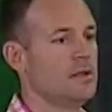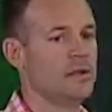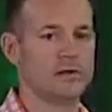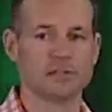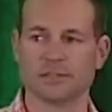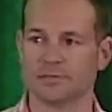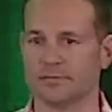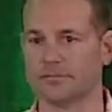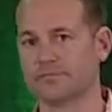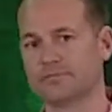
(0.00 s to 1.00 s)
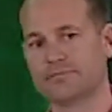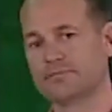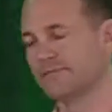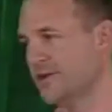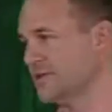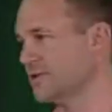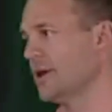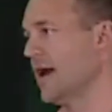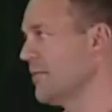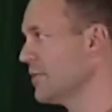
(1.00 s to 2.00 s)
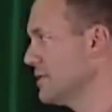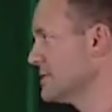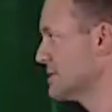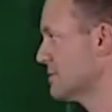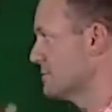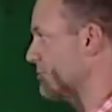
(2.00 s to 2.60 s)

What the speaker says: There's venture capitalists,